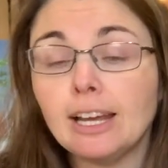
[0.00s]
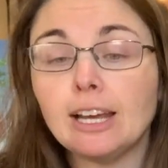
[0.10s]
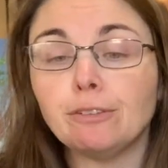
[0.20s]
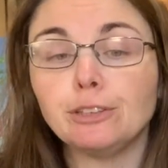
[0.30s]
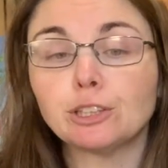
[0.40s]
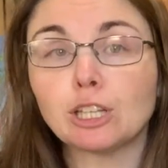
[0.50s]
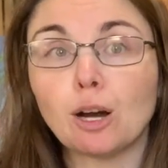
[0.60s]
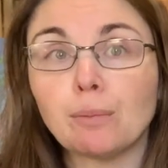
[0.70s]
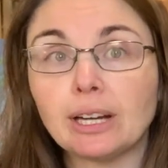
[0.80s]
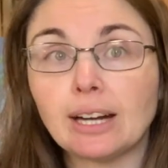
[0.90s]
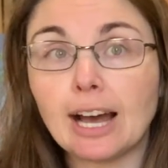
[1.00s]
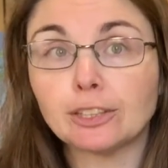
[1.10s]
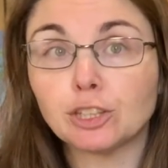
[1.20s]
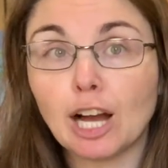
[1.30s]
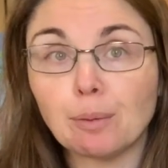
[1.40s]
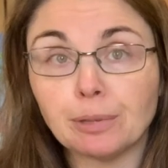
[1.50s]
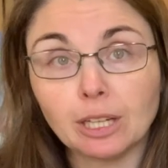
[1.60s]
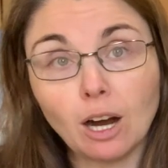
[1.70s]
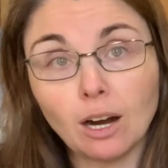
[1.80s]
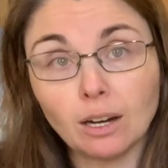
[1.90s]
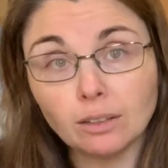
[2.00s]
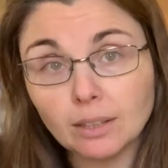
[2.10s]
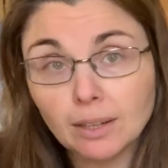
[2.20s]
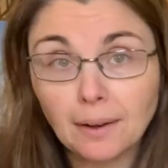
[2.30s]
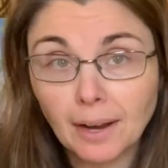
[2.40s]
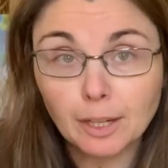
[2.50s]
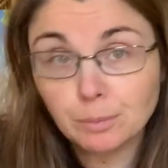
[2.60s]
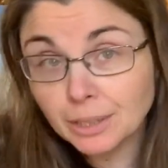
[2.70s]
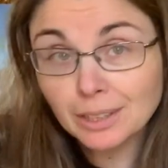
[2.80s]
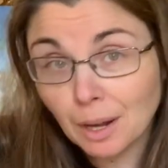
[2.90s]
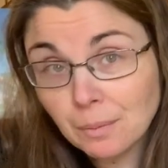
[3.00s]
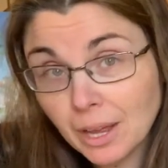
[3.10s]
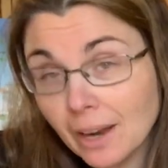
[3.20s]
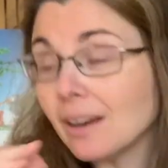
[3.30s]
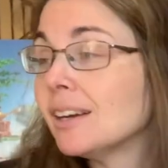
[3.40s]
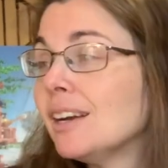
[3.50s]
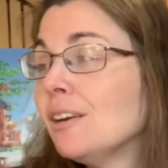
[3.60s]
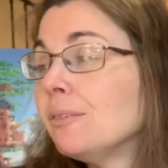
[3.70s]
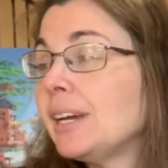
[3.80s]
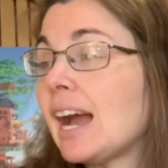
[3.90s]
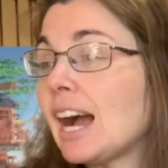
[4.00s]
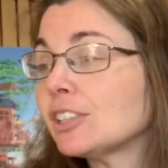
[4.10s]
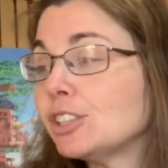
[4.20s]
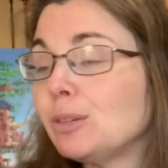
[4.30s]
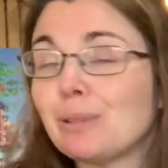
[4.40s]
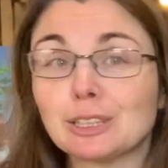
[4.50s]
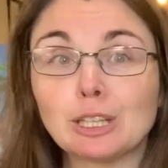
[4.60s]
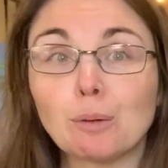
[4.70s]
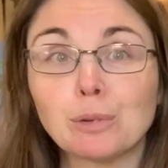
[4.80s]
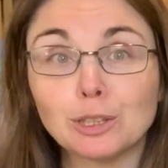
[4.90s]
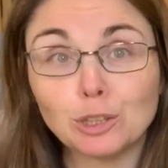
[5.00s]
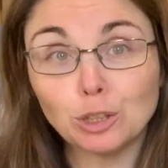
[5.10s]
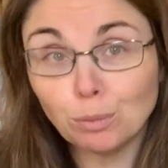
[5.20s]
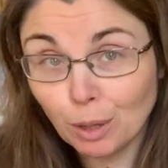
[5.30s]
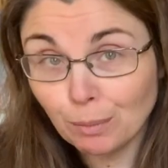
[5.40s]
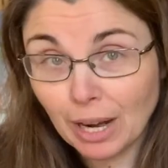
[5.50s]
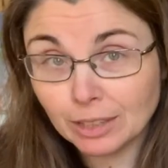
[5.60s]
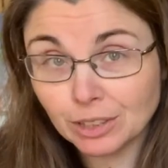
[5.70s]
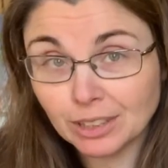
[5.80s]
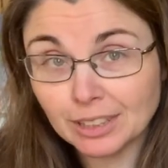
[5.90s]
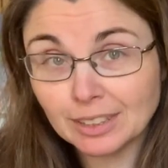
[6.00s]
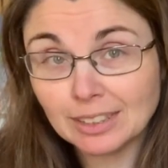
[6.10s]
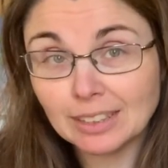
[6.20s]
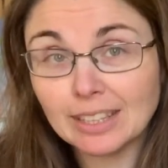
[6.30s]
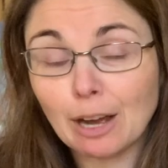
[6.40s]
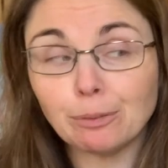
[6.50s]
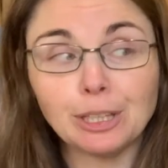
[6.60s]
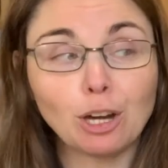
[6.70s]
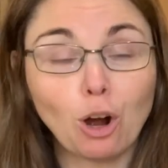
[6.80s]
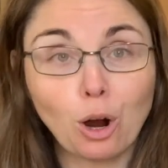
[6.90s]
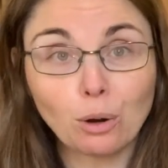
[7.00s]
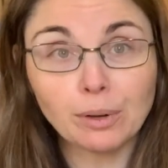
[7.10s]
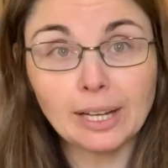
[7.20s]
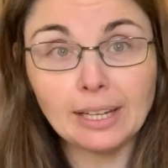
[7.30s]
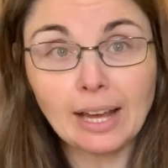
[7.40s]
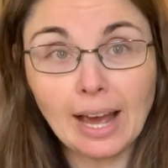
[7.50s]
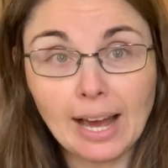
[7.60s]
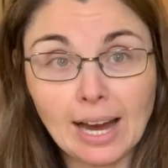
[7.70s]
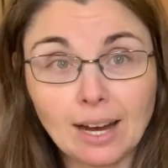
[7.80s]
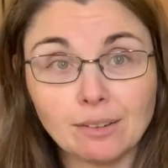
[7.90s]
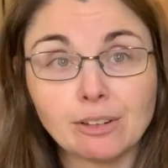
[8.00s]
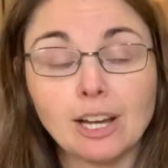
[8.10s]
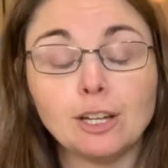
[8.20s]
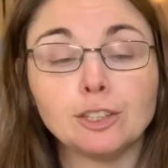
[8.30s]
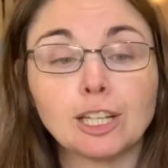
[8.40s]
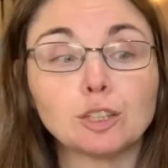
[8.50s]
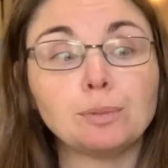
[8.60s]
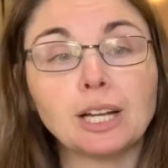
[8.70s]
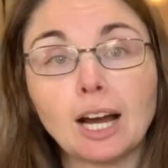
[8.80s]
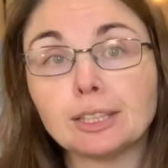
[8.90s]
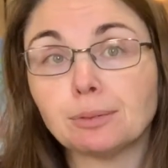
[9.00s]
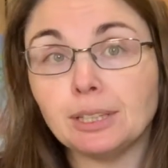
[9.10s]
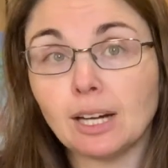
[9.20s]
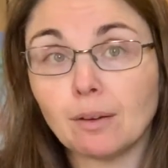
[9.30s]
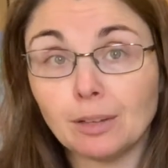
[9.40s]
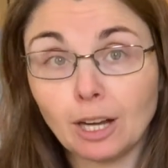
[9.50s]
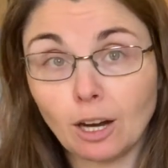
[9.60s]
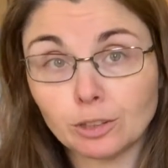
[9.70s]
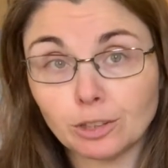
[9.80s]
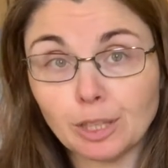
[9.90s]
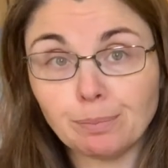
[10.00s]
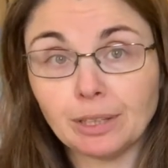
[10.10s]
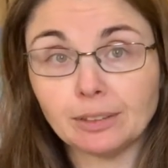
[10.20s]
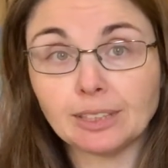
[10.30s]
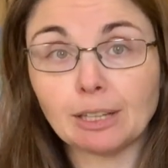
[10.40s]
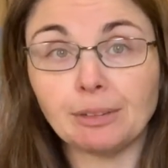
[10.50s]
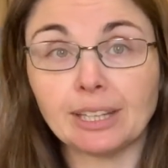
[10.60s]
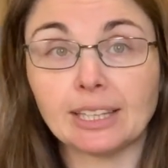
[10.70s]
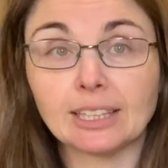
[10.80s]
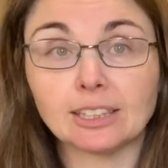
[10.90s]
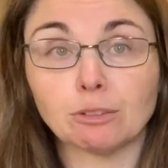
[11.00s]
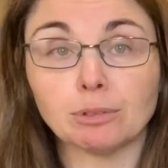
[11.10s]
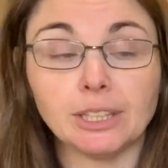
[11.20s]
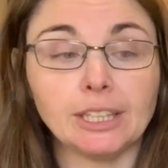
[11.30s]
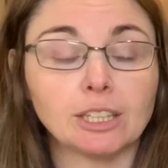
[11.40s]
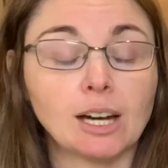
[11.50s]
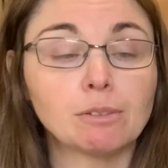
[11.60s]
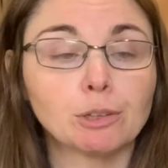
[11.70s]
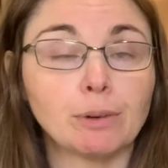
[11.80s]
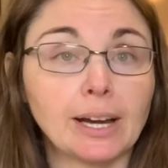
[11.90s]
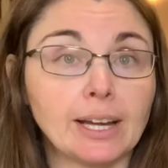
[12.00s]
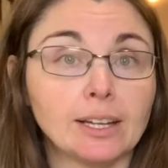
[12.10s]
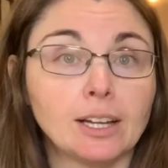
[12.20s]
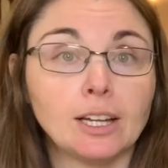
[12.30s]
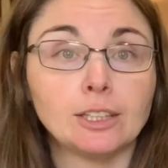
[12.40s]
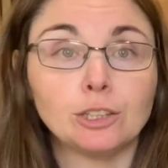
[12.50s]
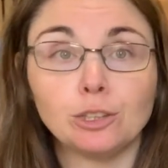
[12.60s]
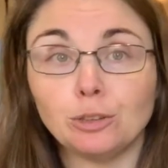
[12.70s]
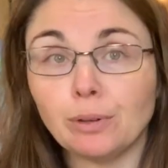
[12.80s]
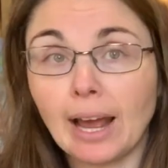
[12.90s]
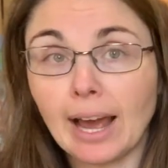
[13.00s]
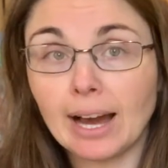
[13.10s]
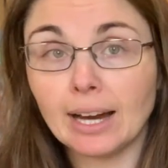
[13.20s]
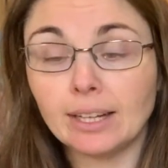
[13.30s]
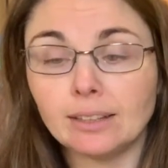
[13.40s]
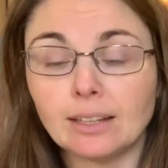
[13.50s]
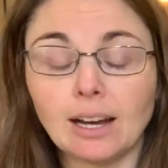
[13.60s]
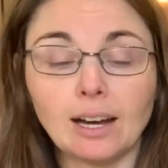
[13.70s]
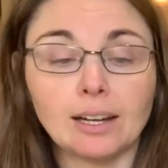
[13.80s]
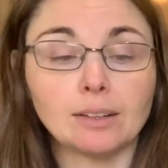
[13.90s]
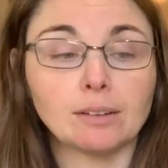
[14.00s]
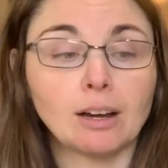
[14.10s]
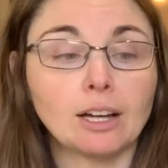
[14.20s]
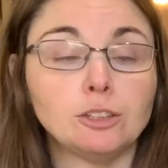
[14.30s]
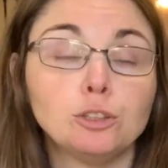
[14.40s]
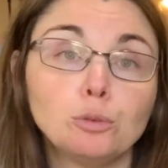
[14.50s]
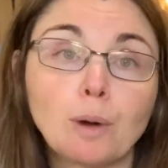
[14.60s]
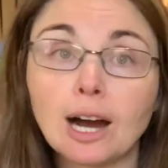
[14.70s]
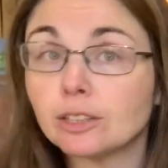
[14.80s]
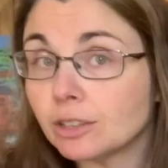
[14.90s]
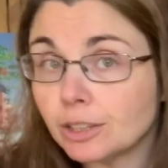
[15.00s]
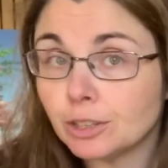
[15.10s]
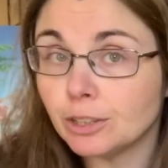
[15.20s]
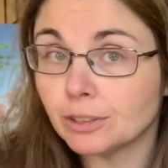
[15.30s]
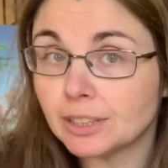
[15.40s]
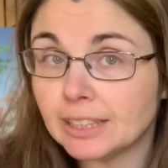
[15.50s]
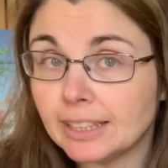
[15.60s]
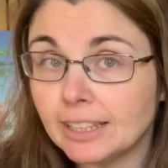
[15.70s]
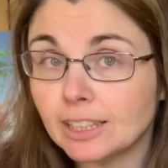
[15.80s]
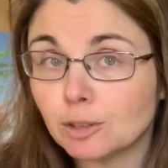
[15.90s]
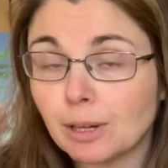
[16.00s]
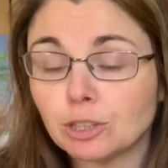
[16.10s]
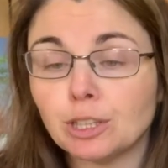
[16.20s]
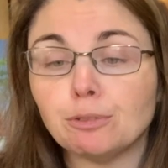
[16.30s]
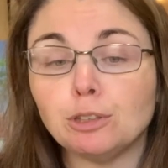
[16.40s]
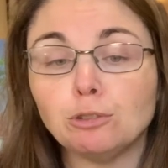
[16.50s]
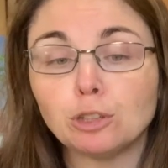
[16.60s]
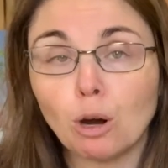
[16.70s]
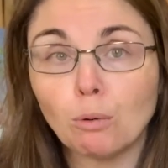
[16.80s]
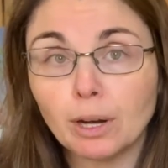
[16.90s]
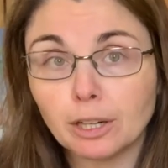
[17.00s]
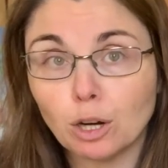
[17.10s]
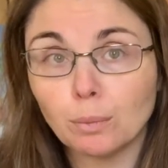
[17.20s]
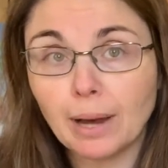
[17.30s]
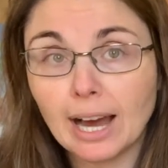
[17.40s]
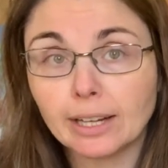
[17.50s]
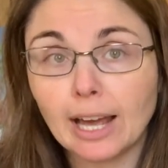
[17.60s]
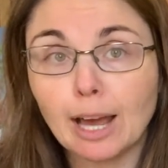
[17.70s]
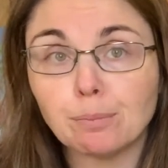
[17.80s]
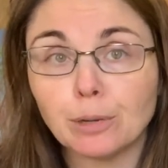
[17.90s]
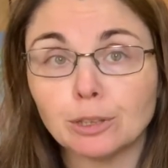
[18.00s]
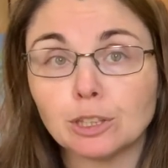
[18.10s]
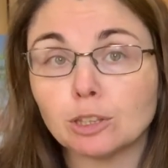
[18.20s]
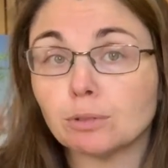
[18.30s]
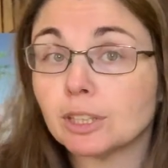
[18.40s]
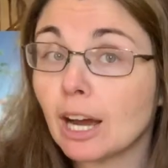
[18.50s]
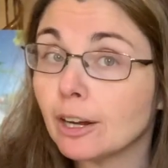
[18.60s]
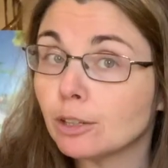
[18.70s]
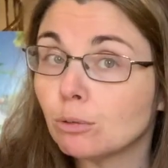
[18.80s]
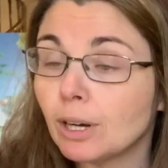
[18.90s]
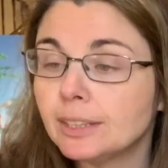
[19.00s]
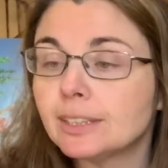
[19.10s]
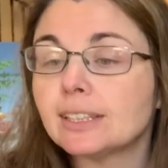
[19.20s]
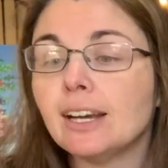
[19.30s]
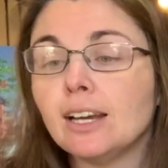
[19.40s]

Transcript: If you saw my last shopping haul, I can put it up there, we actually picked up 2 more modulars that we already have, just because we love the alternate builds and we think it's a really clever way to add a new modular to your city, especially if you don't want to go back and purchase retired ones.